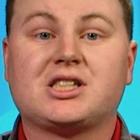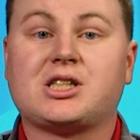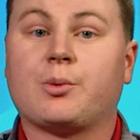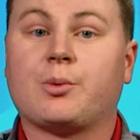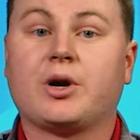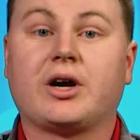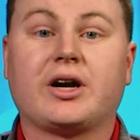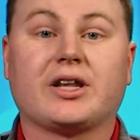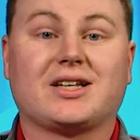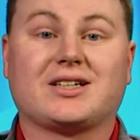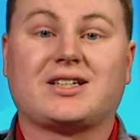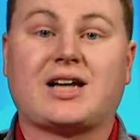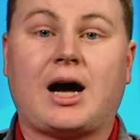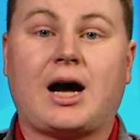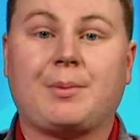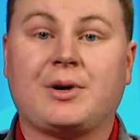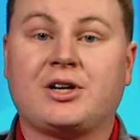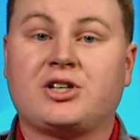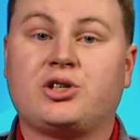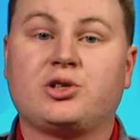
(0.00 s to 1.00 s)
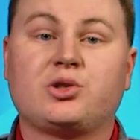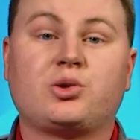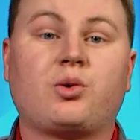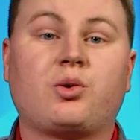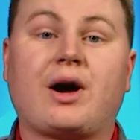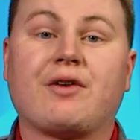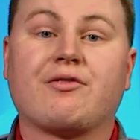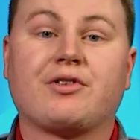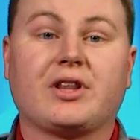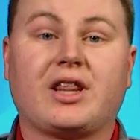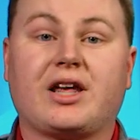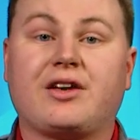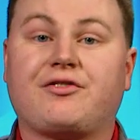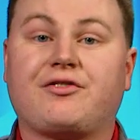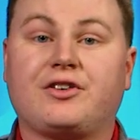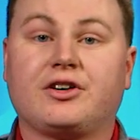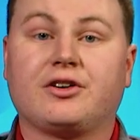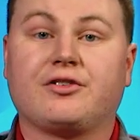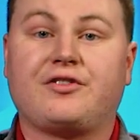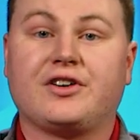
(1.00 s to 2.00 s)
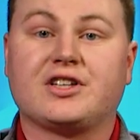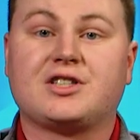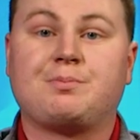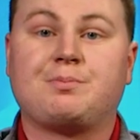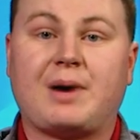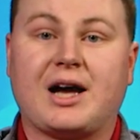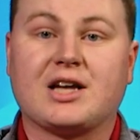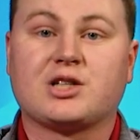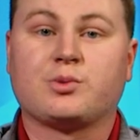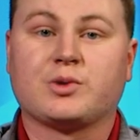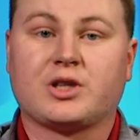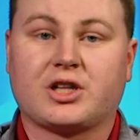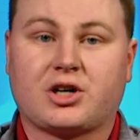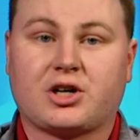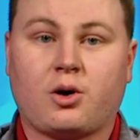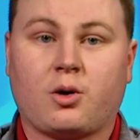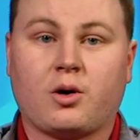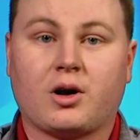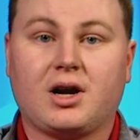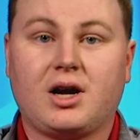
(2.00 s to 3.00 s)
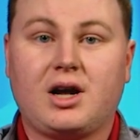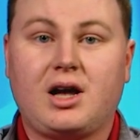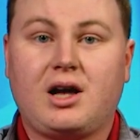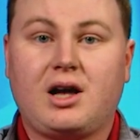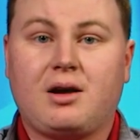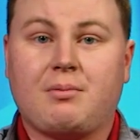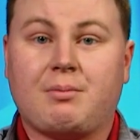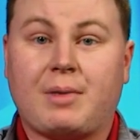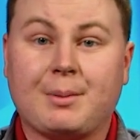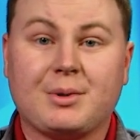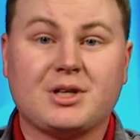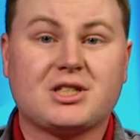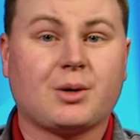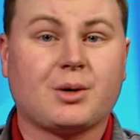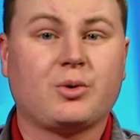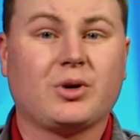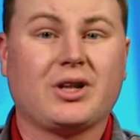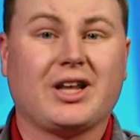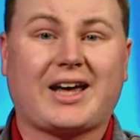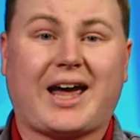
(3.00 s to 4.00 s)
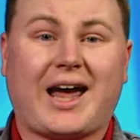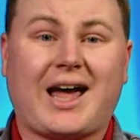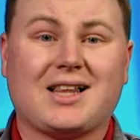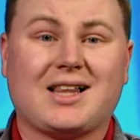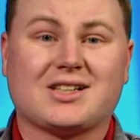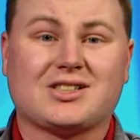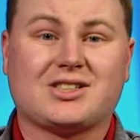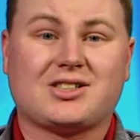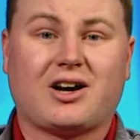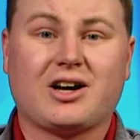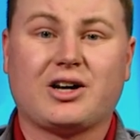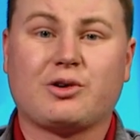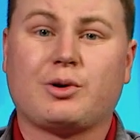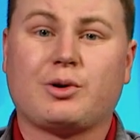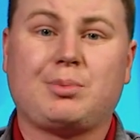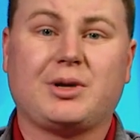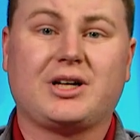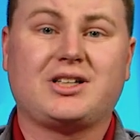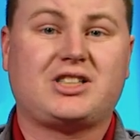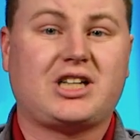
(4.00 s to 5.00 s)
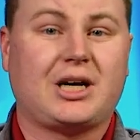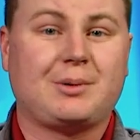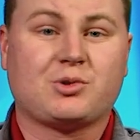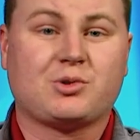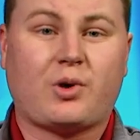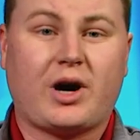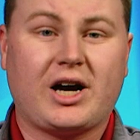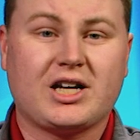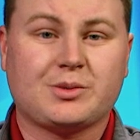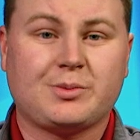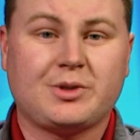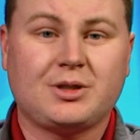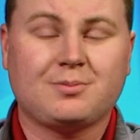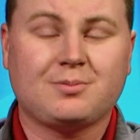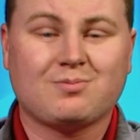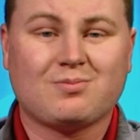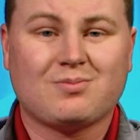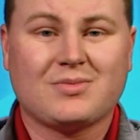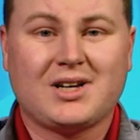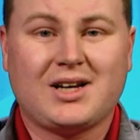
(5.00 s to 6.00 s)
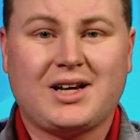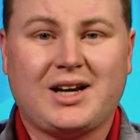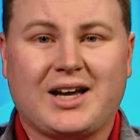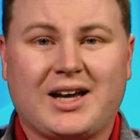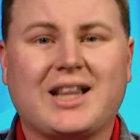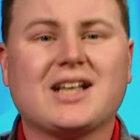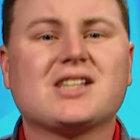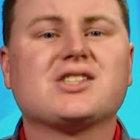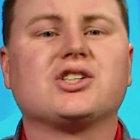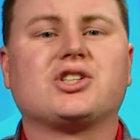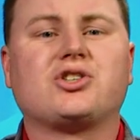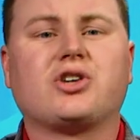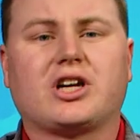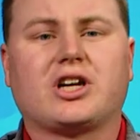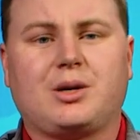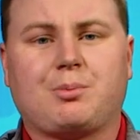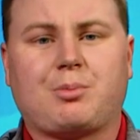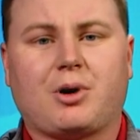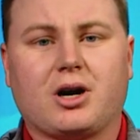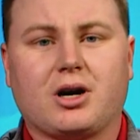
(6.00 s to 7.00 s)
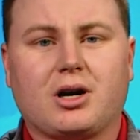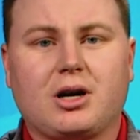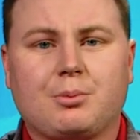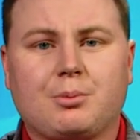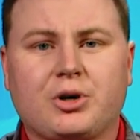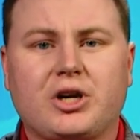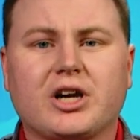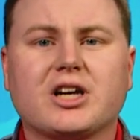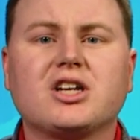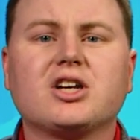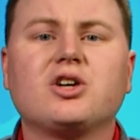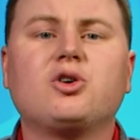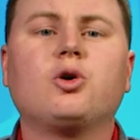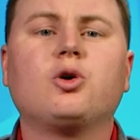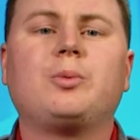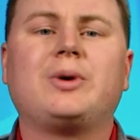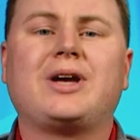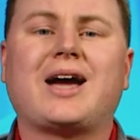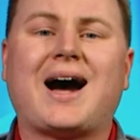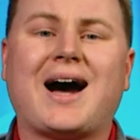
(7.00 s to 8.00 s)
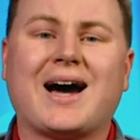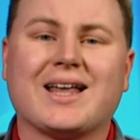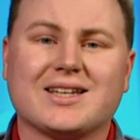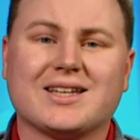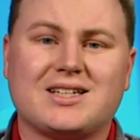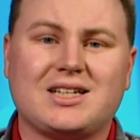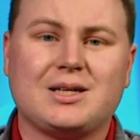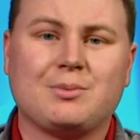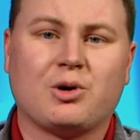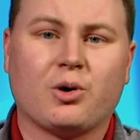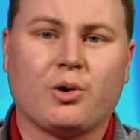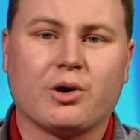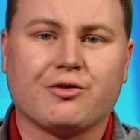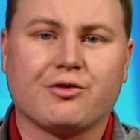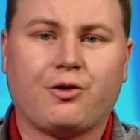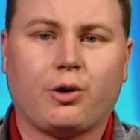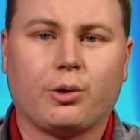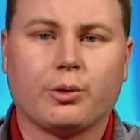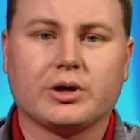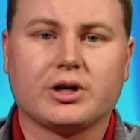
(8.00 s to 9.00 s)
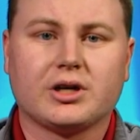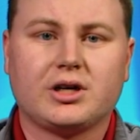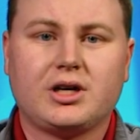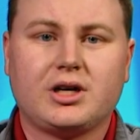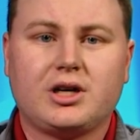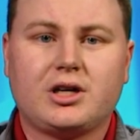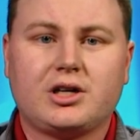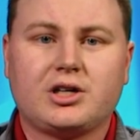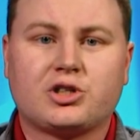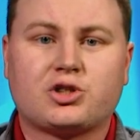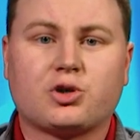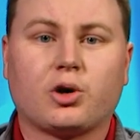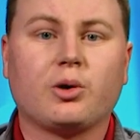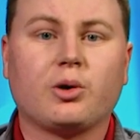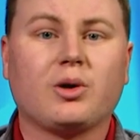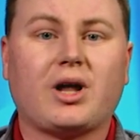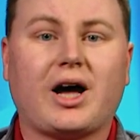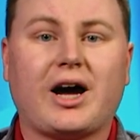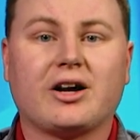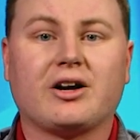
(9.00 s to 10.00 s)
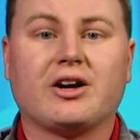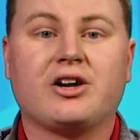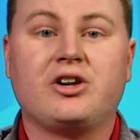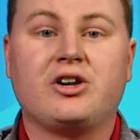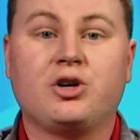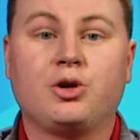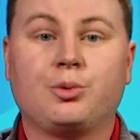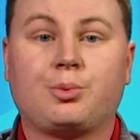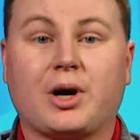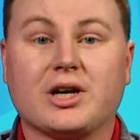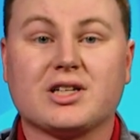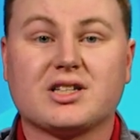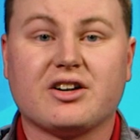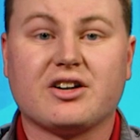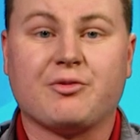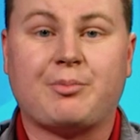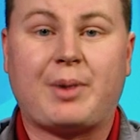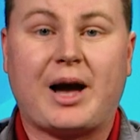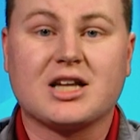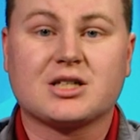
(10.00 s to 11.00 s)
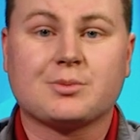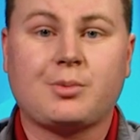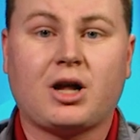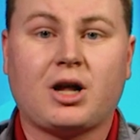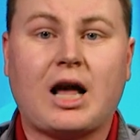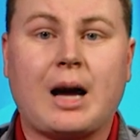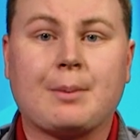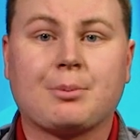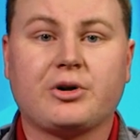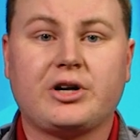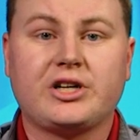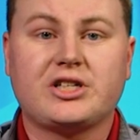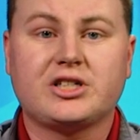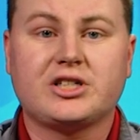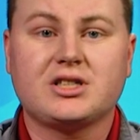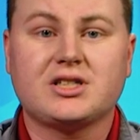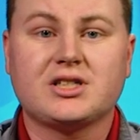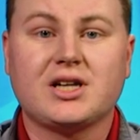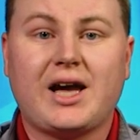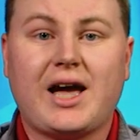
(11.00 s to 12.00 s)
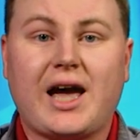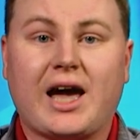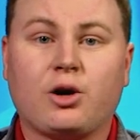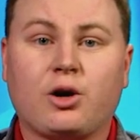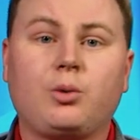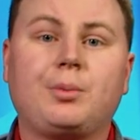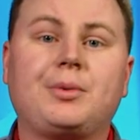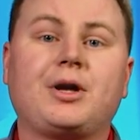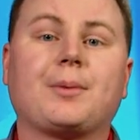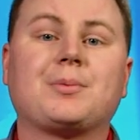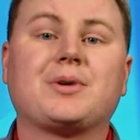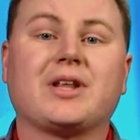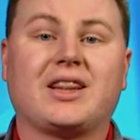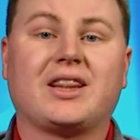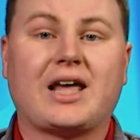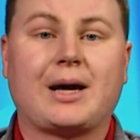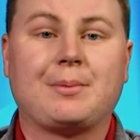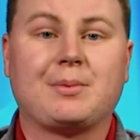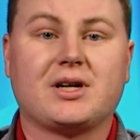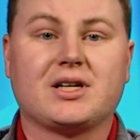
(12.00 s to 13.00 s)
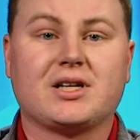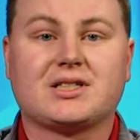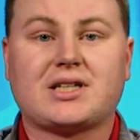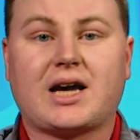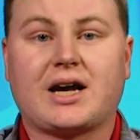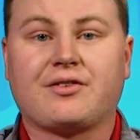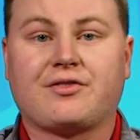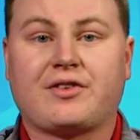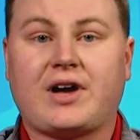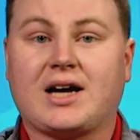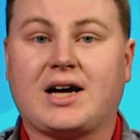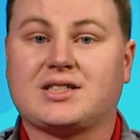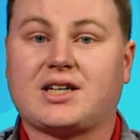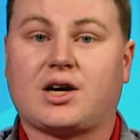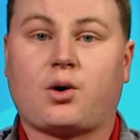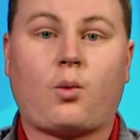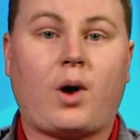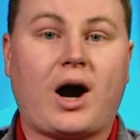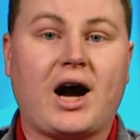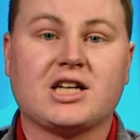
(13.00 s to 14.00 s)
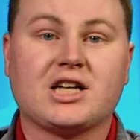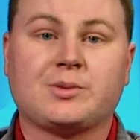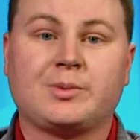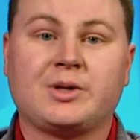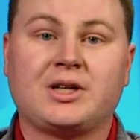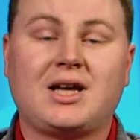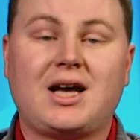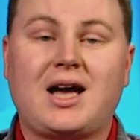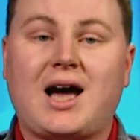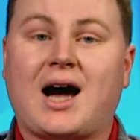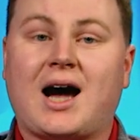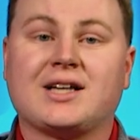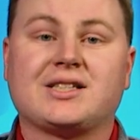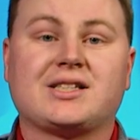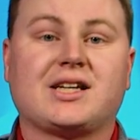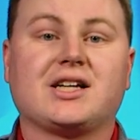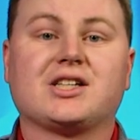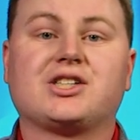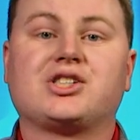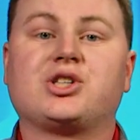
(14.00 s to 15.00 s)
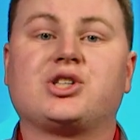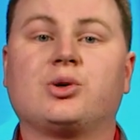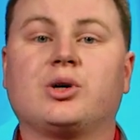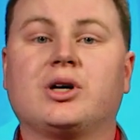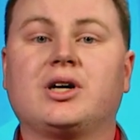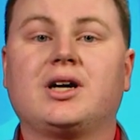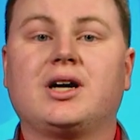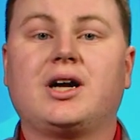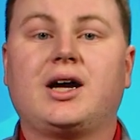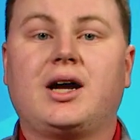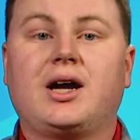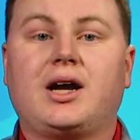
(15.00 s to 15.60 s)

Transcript: somewhere at the top and choose whoever they feel fits best with the core. Maybe someone like Alex Sarr to replace James Wiseman? And that's the tricky part, predicting who will be on the team going forward. Detroit will hire a new president of basketball operations, and it will be up to them to decide if guys like Wiseman, Isaiah Stewart,